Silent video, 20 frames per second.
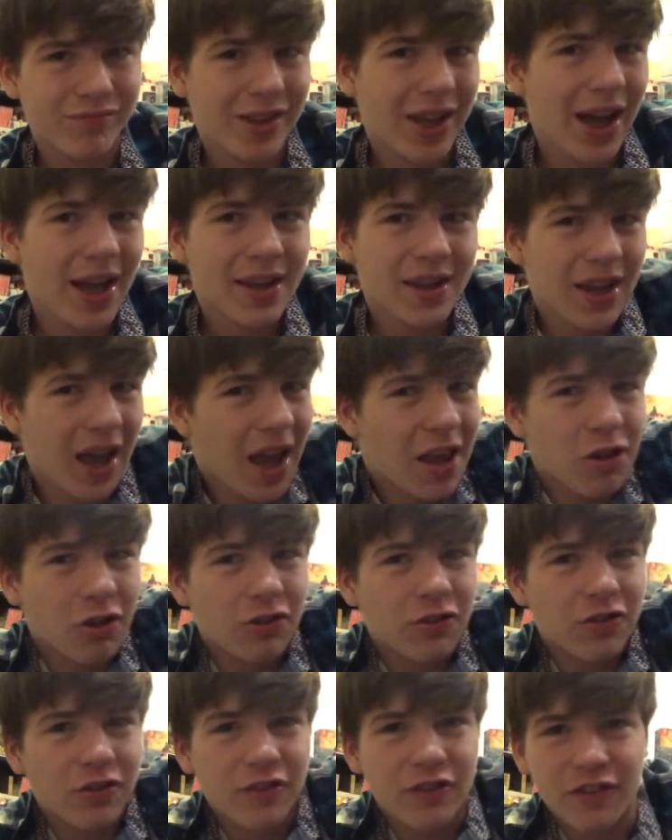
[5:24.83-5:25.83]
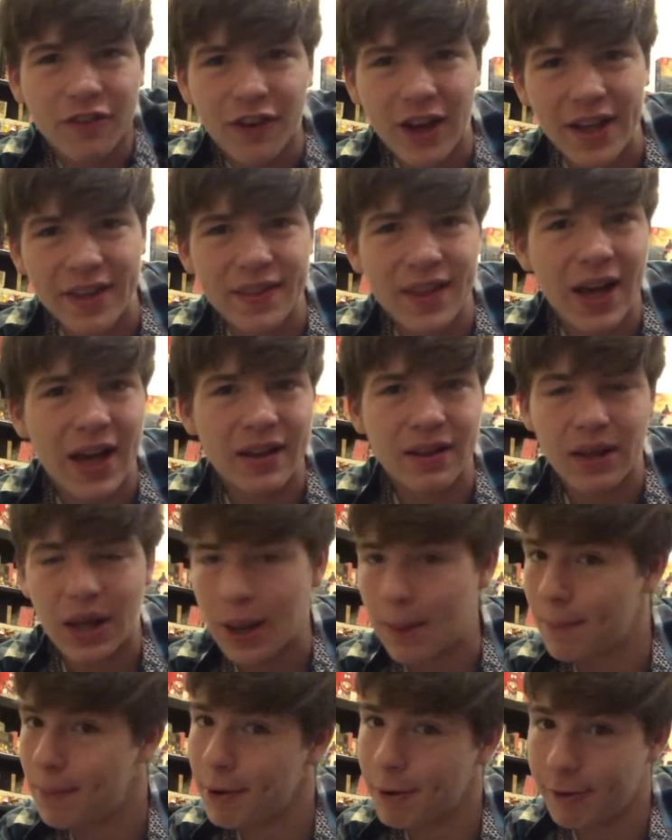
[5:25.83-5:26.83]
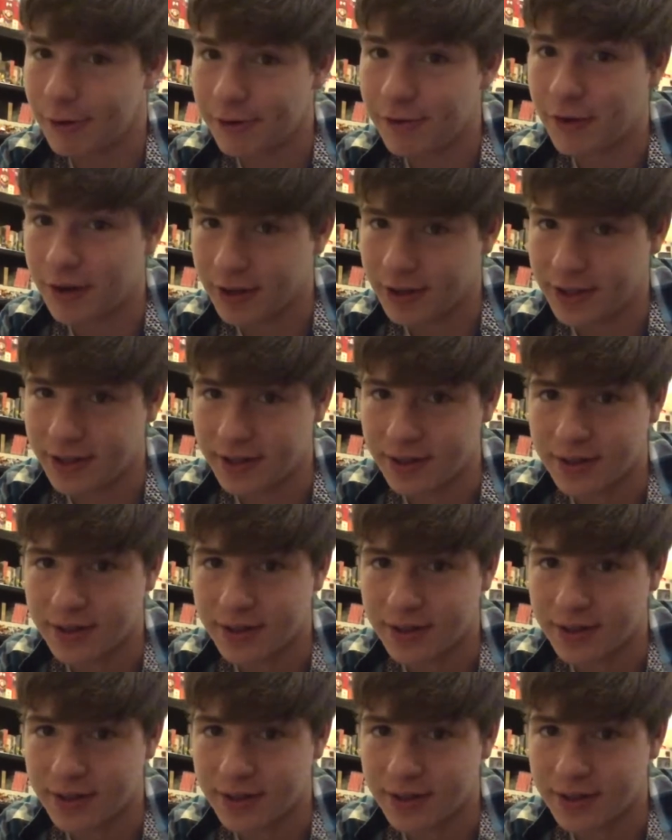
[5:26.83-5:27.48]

I just find that very funny.